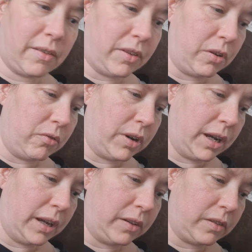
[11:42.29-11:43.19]
have a little
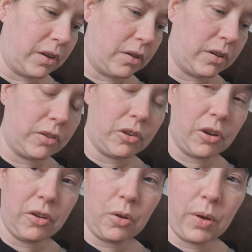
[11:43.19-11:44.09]
read, so I can
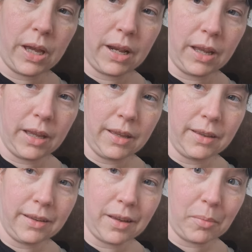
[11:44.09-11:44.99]
show you
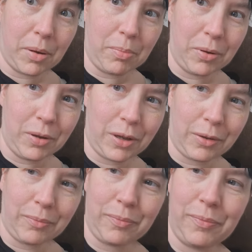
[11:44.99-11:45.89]
quickly my book.